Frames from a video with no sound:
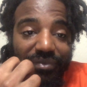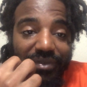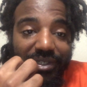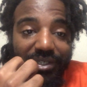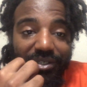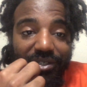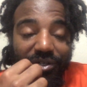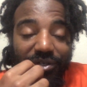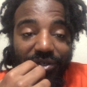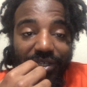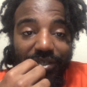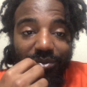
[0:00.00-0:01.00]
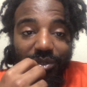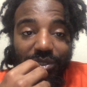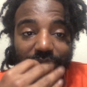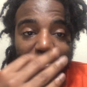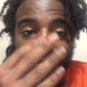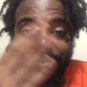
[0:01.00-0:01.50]
You know, he was
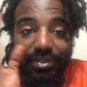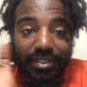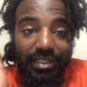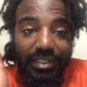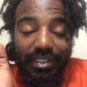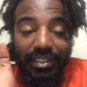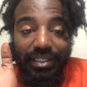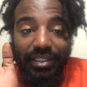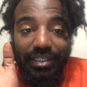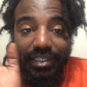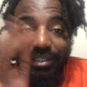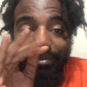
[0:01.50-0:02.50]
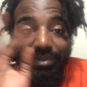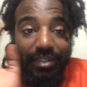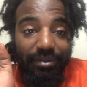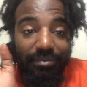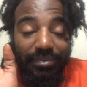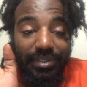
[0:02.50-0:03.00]
supposed to keep
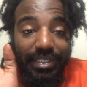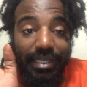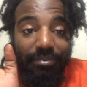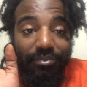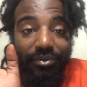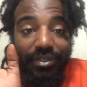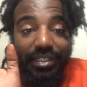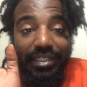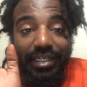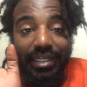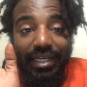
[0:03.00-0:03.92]
them separate,